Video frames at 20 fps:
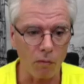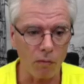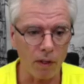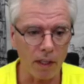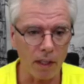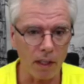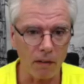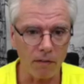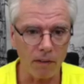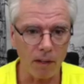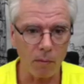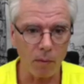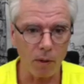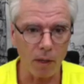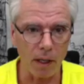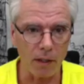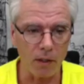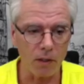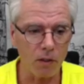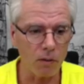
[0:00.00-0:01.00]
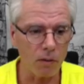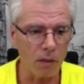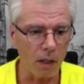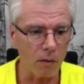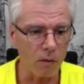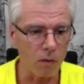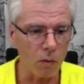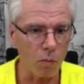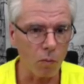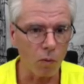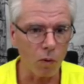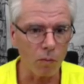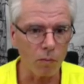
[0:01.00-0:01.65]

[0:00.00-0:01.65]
Funny enough, that one I do know is a warm